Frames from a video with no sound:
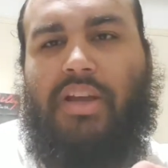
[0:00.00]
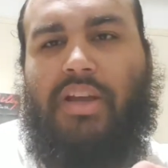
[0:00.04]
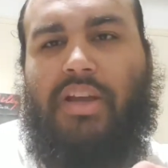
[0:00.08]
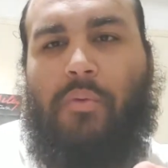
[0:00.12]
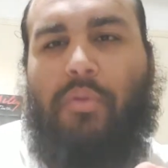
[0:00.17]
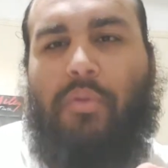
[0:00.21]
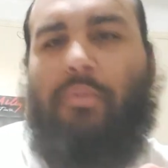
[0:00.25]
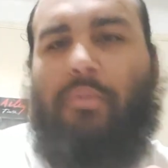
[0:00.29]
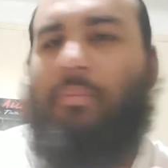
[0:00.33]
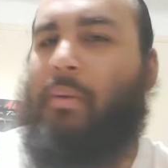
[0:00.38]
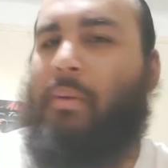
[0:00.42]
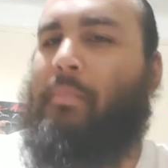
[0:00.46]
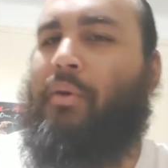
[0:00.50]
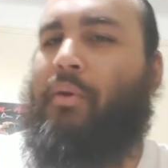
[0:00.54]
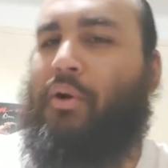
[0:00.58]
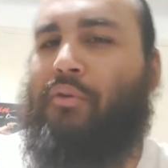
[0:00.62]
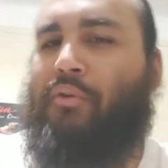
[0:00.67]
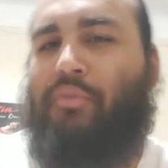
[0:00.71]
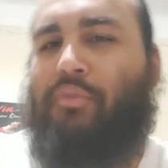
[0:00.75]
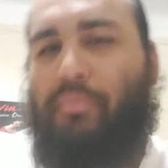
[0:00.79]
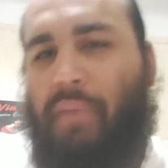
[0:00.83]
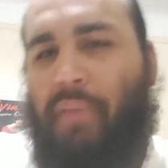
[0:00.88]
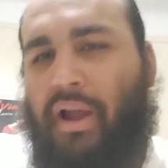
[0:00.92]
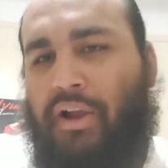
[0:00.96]
We remember her
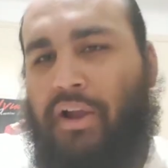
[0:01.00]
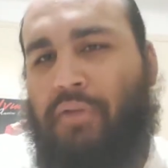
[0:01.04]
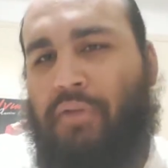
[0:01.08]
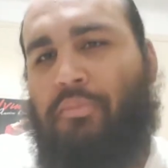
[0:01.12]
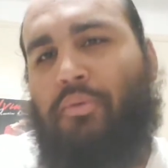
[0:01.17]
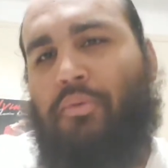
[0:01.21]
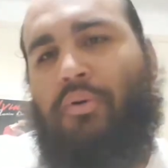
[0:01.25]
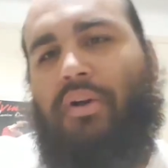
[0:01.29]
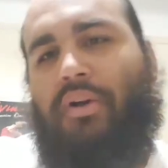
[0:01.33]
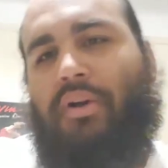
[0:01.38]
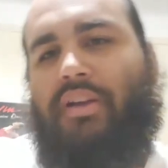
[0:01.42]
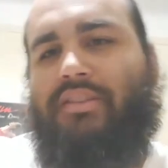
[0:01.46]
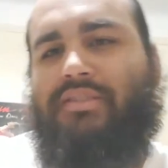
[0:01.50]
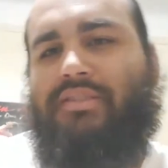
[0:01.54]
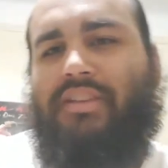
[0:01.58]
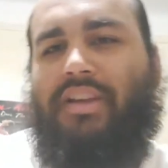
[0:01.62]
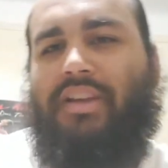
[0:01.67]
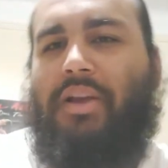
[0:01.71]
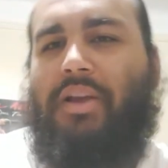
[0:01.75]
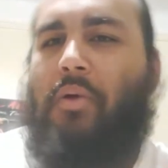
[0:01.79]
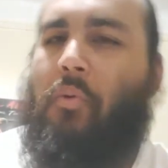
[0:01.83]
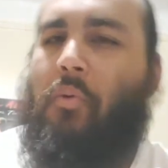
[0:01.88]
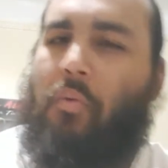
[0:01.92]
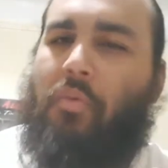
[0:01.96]
from Biker Boys.
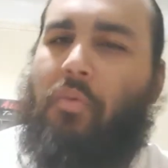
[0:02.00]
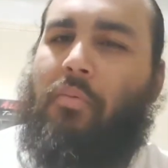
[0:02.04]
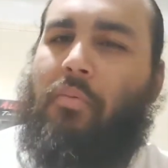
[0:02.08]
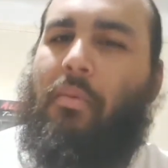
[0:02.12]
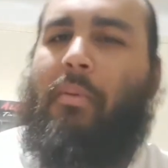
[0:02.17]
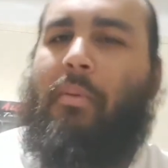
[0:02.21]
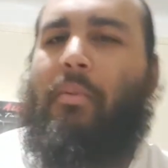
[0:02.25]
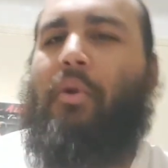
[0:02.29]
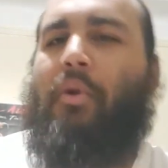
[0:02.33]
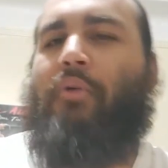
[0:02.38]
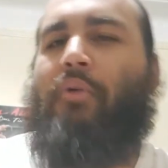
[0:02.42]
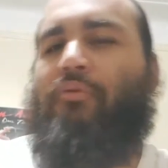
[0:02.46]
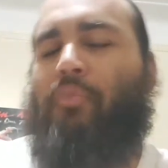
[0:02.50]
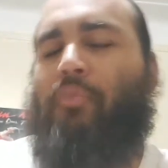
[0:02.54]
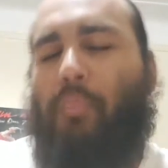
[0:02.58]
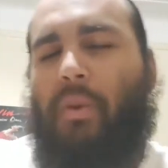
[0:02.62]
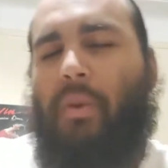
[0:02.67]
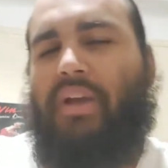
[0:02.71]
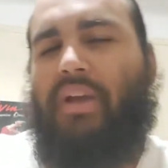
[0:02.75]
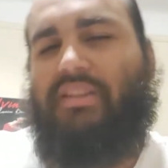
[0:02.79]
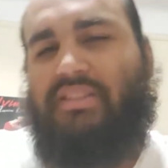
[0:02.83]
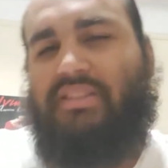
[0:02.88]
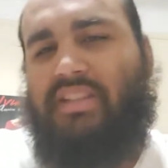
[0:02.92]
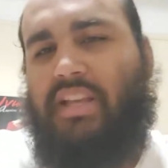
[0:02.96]
We remember her from
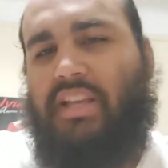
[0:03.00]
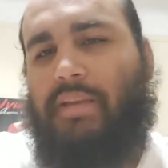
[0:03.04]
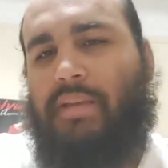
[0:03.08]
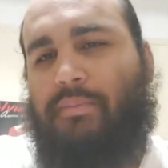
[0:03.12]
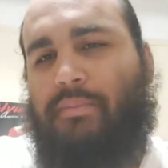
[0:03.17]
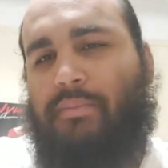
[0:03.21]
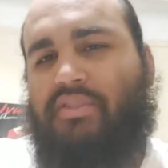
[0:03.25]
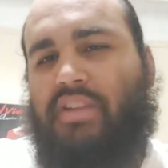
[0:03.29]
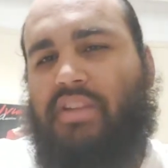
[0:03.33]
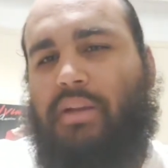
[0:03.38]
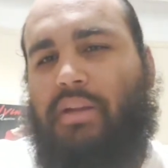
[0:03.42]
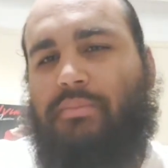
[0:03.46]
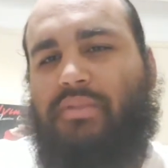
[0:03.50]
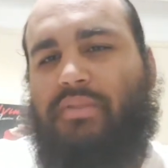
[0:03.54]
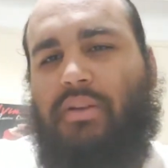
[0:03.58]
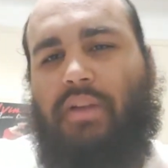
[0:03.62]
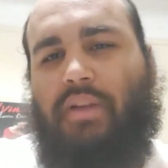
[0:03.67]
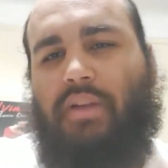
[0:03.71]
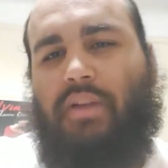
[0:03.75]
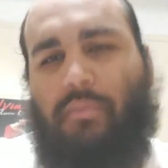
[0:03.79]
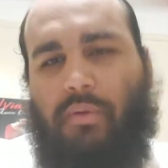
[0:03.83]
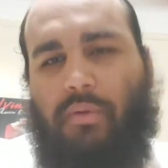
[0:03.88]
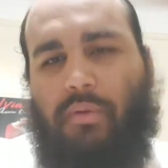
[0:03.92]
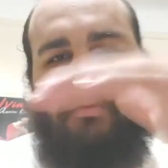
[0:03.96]
Waist Deep. You see what I'm saying?
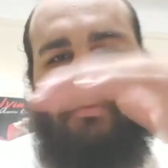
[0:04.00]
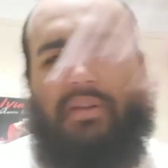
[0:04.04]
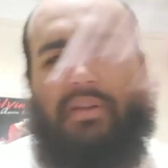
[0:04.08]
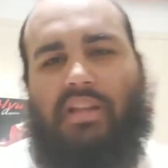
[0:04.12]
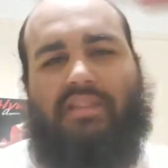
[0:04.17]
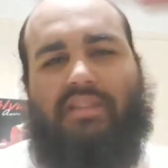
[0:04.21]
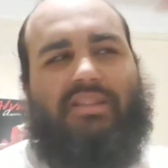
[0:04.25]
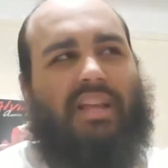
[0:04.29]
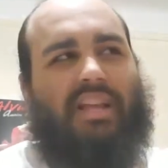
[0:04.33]
Like,